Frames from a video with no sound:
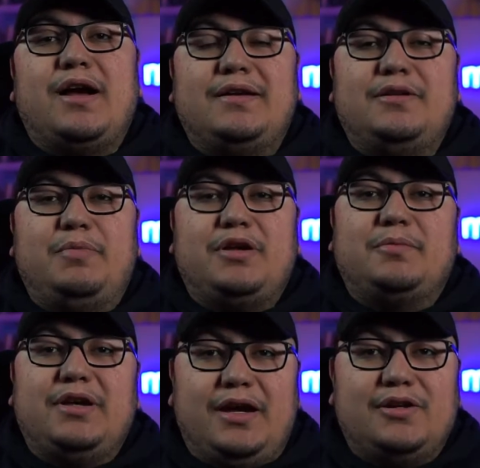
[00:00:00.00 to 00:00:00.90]
I did pick
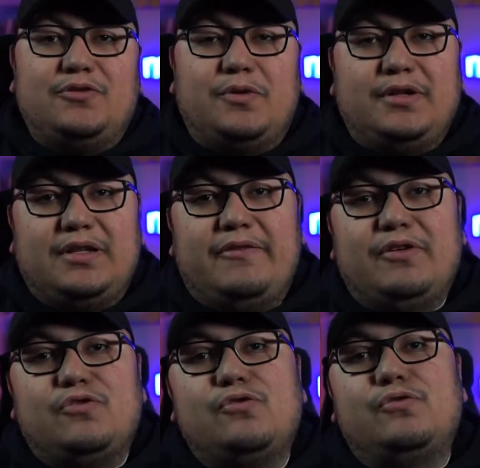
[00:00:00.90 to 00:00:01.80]
up the Air Jordan
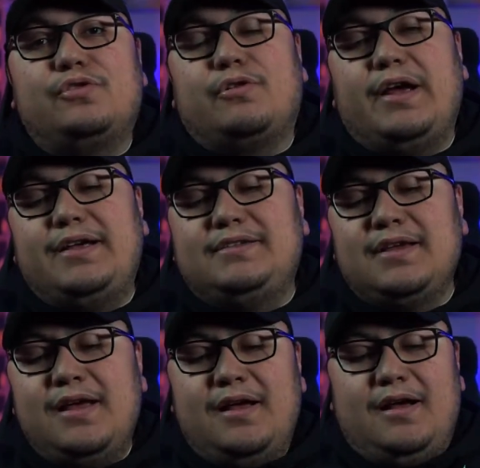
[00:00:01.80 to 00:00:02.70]
11 Cool Grays
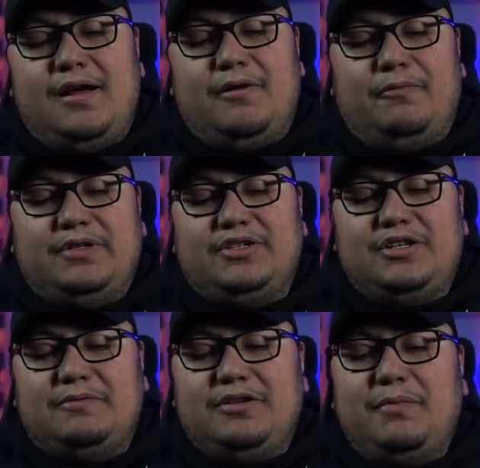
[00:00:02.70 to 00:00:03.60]
with the
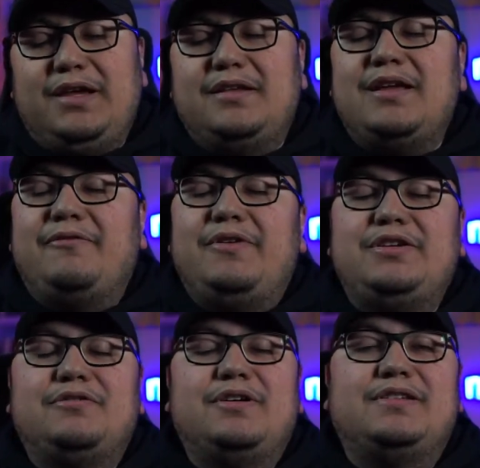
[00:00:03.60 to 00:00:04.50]
ship to me, and that
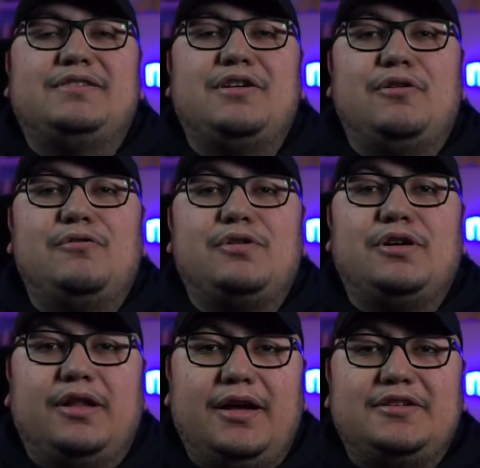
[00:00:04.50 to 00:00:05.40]
feature is so
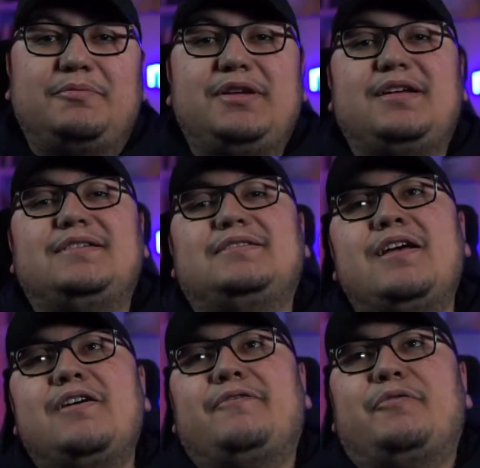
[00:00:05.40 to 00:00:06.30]
clutch because
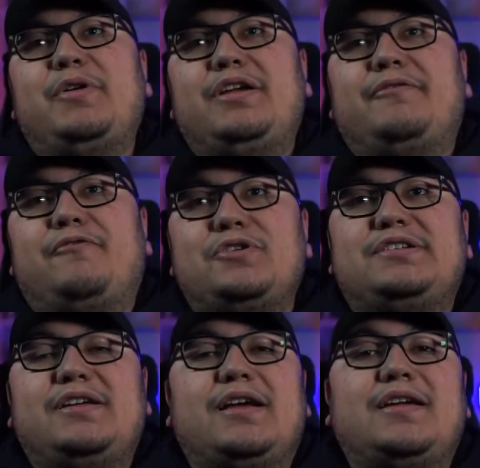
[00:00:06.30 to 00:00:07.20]
for me,
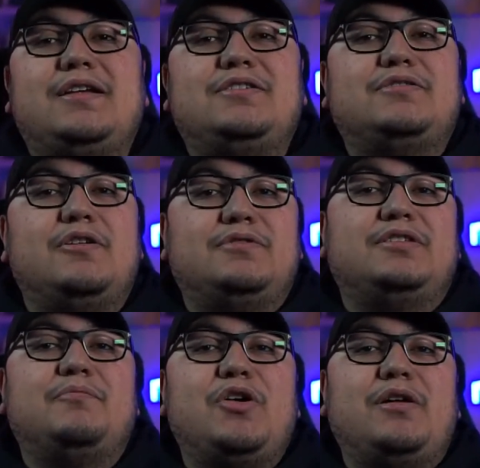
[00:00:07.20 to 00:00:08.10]
unfortunately, I can't just go
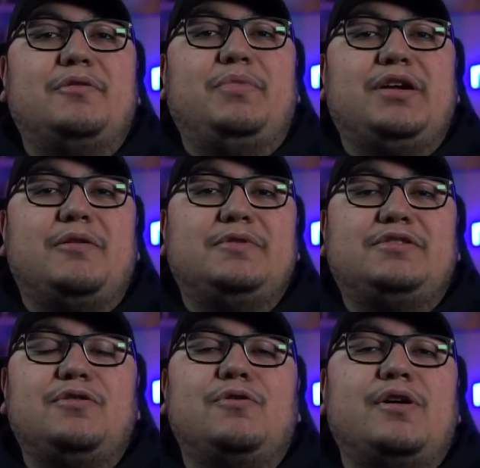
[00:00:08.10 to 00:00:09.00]
to the mall and pick up a
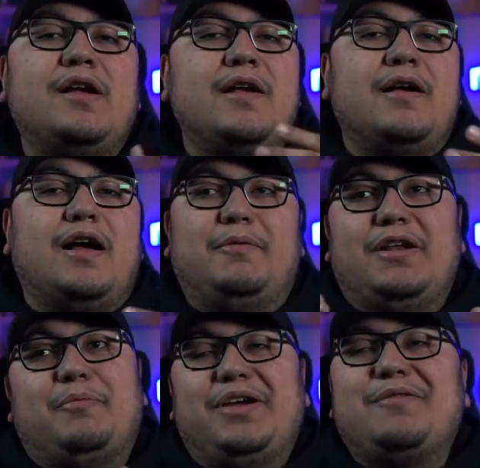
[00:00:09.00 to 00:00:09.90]
store.
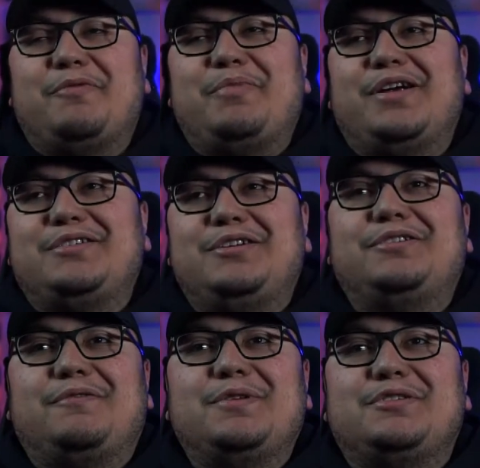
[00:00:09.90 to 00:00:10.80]
I pick up a pair of
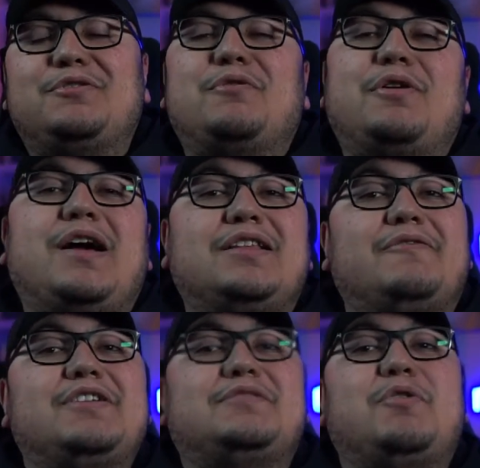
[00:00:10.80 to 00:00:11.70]
shoes from the store. I
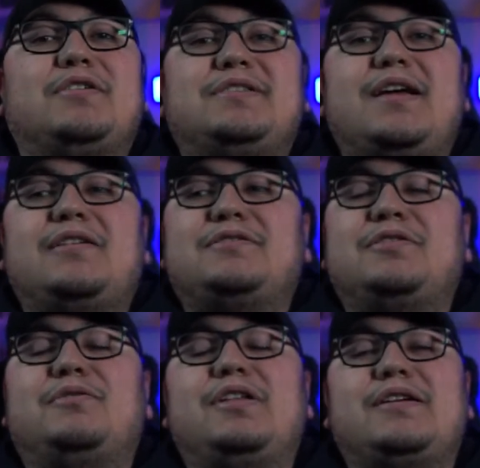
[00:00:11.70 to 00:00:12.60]
live in a small town,
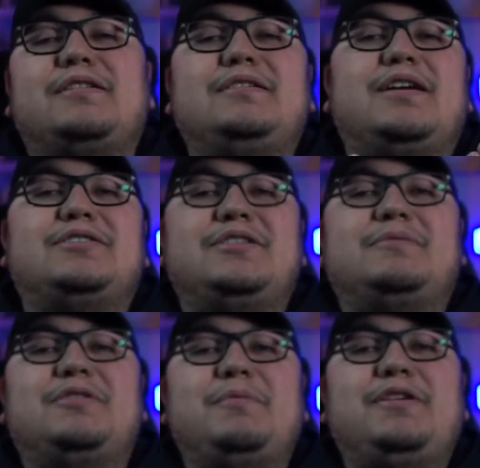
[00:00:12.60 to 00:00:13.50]
so luckily that
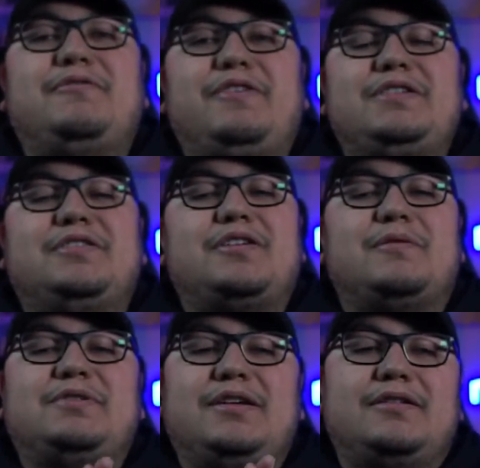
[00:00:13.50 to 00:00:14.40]
ship to me feature
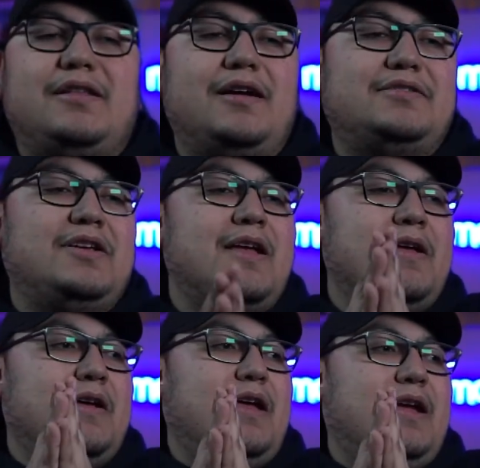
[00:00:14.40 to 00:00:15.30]
comes in clutch.
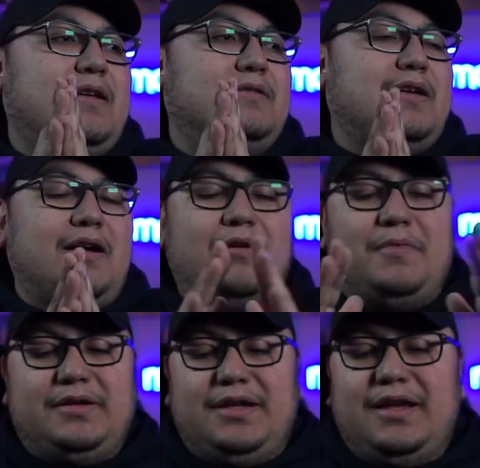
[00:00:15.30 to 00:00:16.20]
And
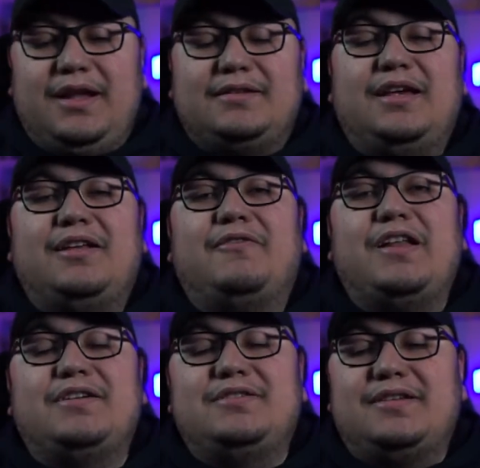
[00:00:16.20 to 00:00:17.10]
again, I take
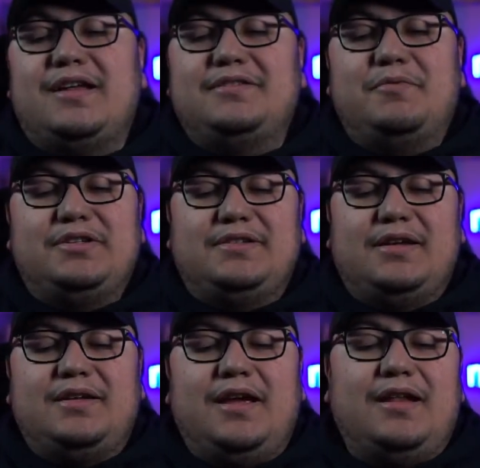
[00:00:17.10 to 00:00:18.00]
advantage of that as much as
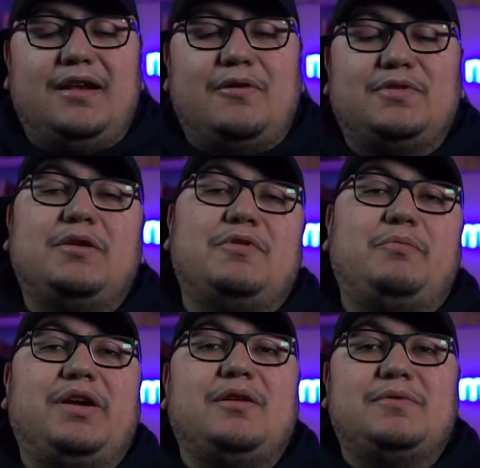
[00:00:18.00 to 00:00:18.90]
I can, and I was able to
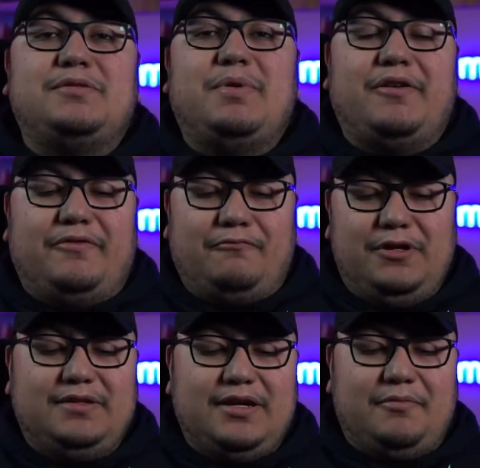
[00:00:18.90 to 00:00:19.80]
pick up this pair for
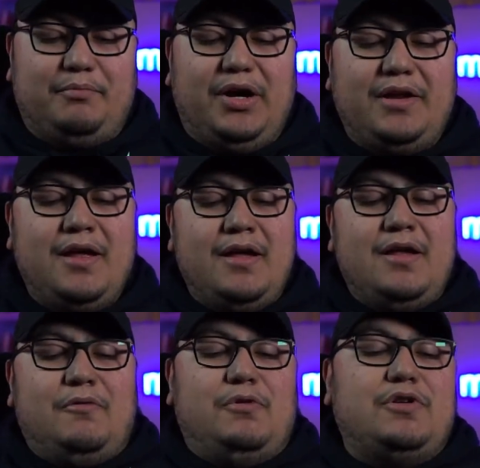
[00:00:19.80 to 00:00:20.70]
retail. But
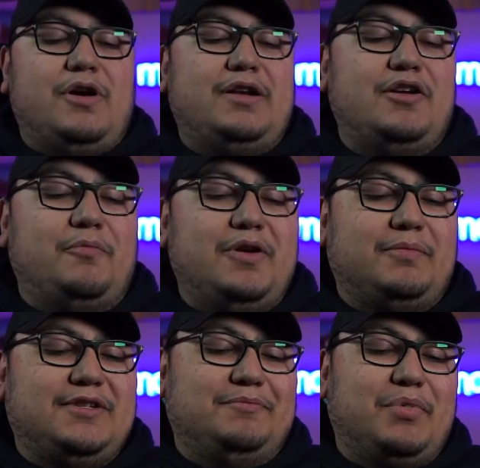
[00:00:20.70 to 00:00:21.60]
we'll go ahead and open
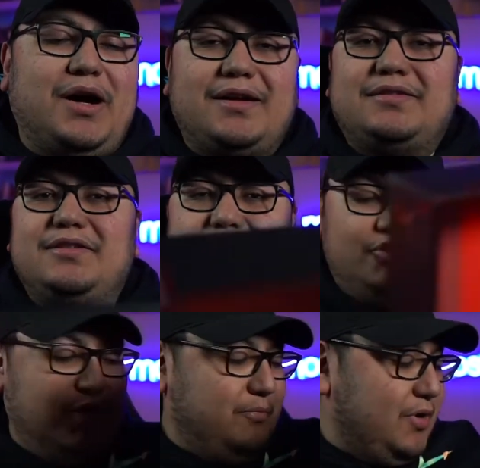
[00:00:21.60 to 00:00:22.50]
up this box
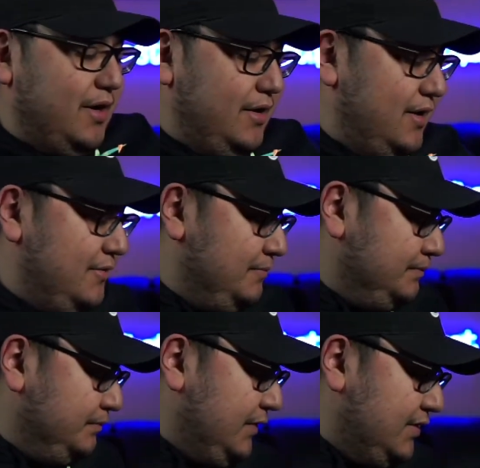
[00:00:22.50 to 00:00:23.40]
and jump right in.
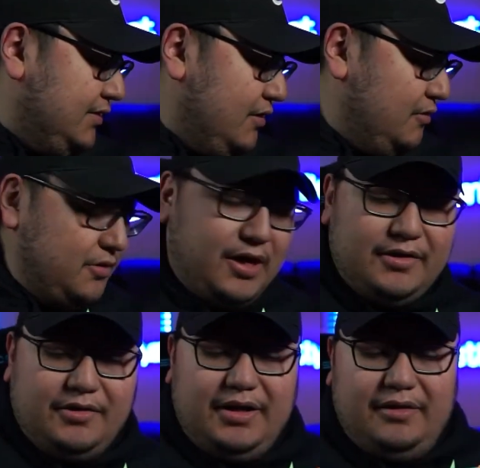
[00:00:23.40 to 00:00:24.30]
So
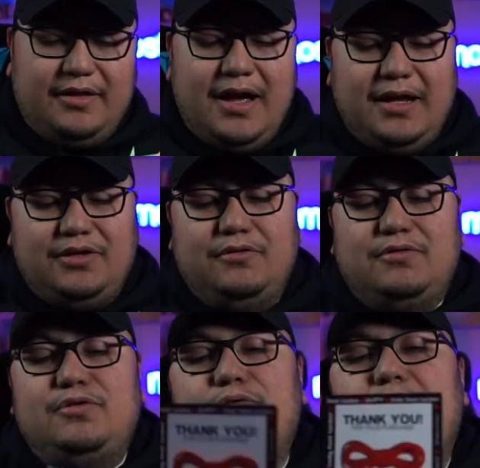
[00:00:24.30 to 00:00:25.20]
underneath that, you
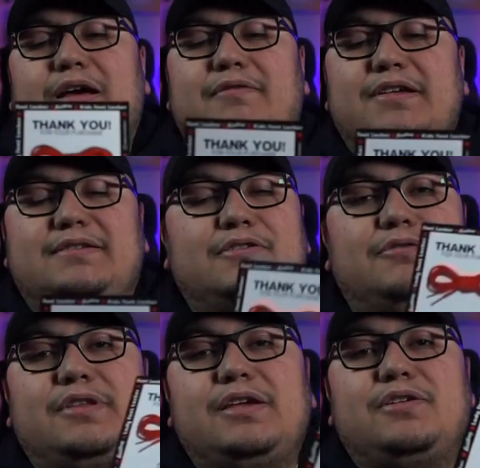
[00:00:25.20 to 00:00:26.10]
do have this
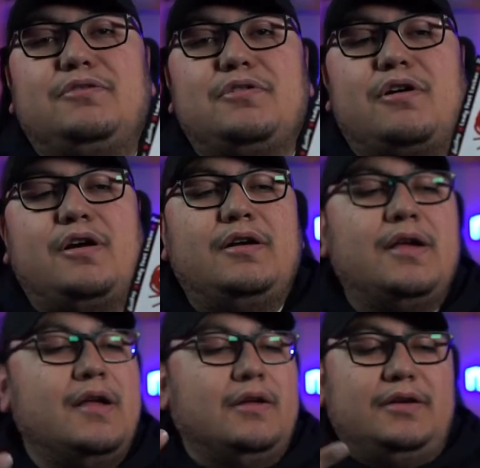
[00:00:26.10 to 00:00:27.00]
little thank you card,
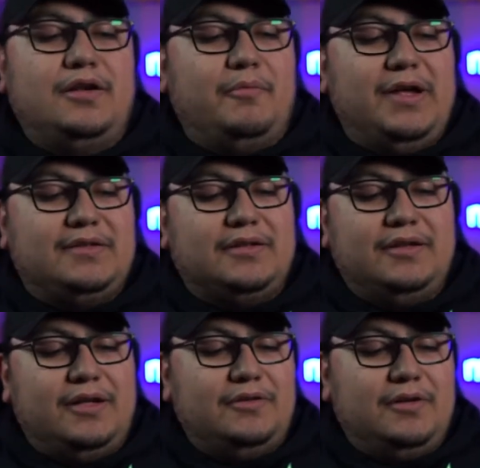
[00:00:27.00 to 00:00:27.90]
you know, basically
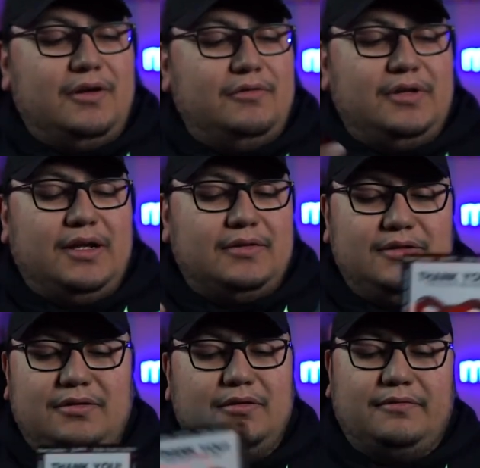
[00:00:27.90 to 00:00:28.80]
letting you know you got
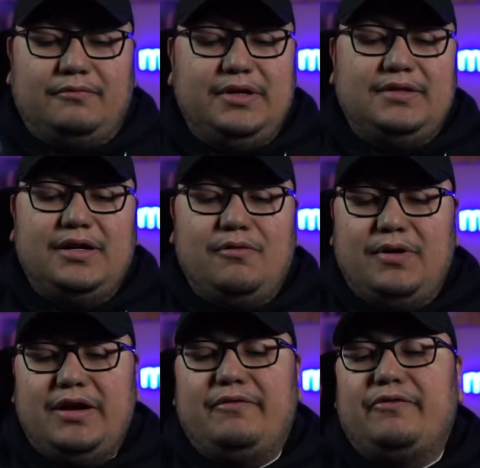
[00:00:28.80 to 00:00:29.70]
these shoes for retail,
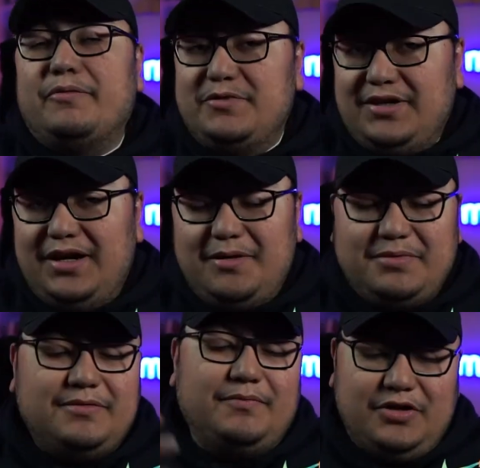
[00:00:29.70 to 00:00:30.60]
whatever, from
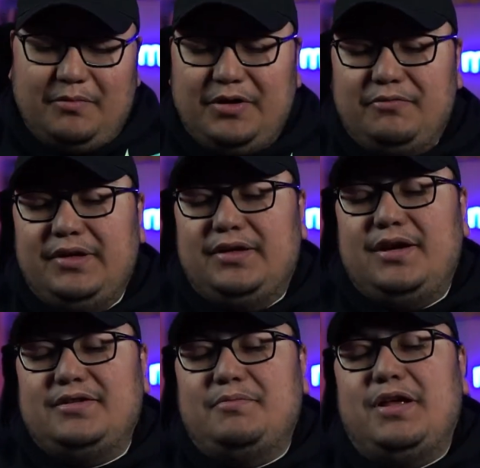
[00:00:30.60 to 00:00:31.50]
Champs. Nobody really
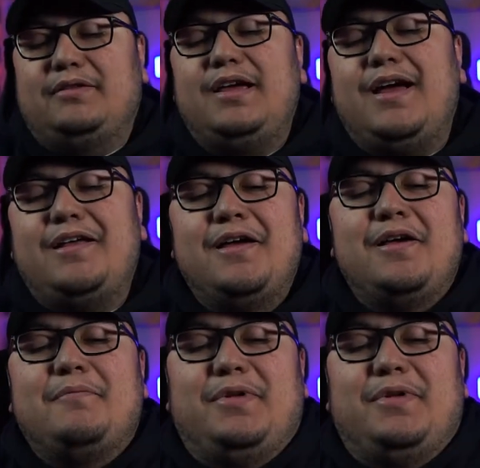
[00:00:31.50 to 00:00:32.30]
cares about that.